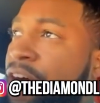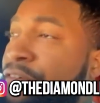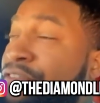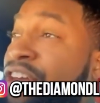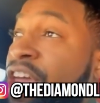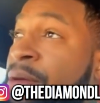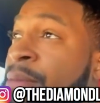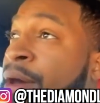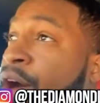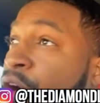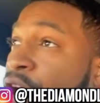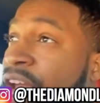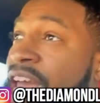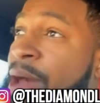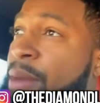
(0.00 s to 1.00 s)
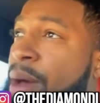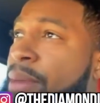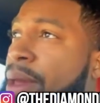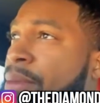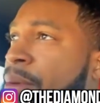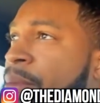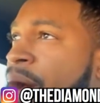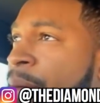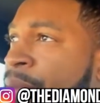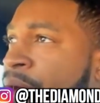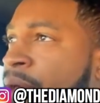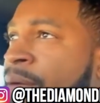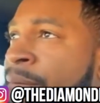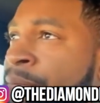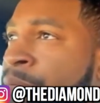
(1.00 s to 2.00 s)
a female or hitting my baby mama,
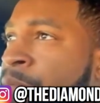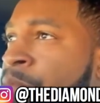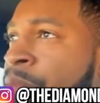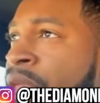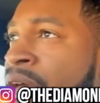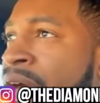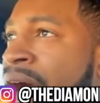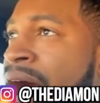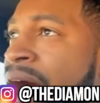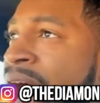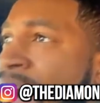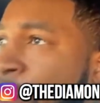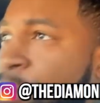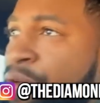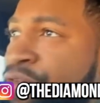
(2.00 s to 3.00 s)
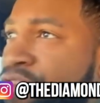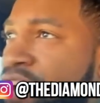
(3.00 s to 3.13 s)
I'd be